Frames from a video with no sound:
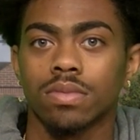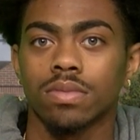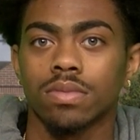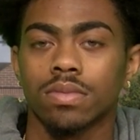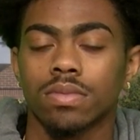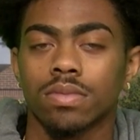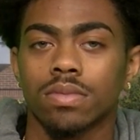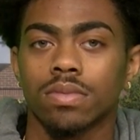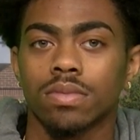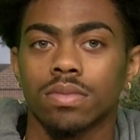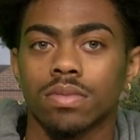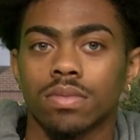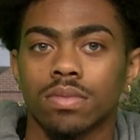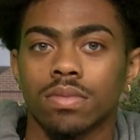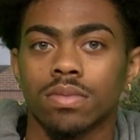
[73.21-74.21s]

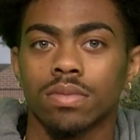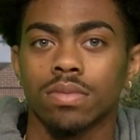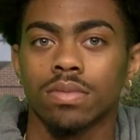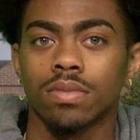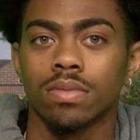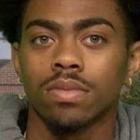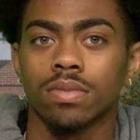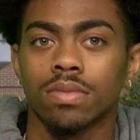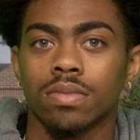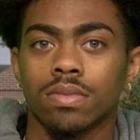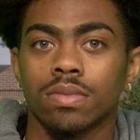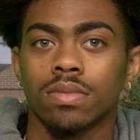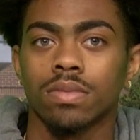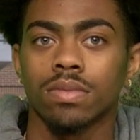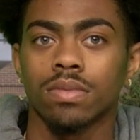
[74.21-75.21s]

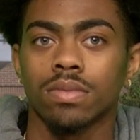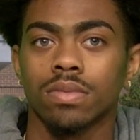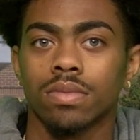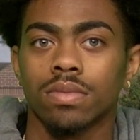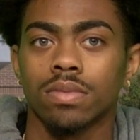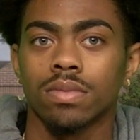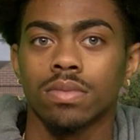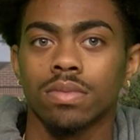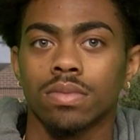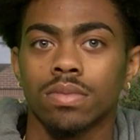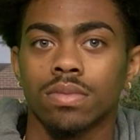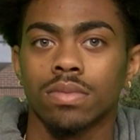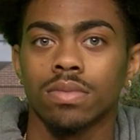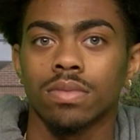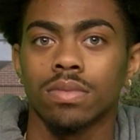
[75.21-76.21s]

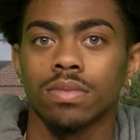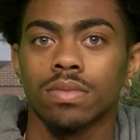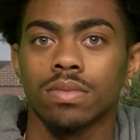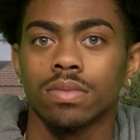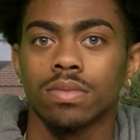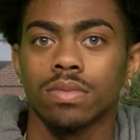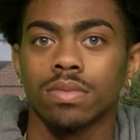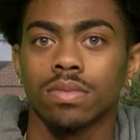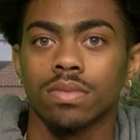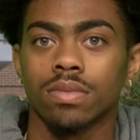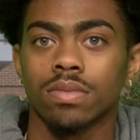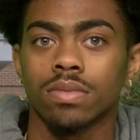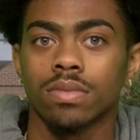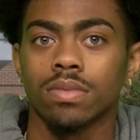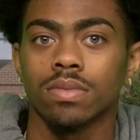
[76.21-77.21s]

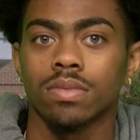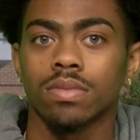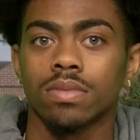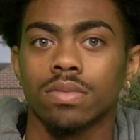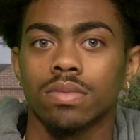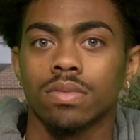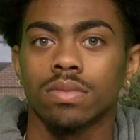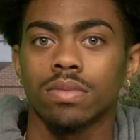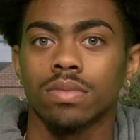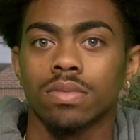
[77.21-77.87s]
[no speech]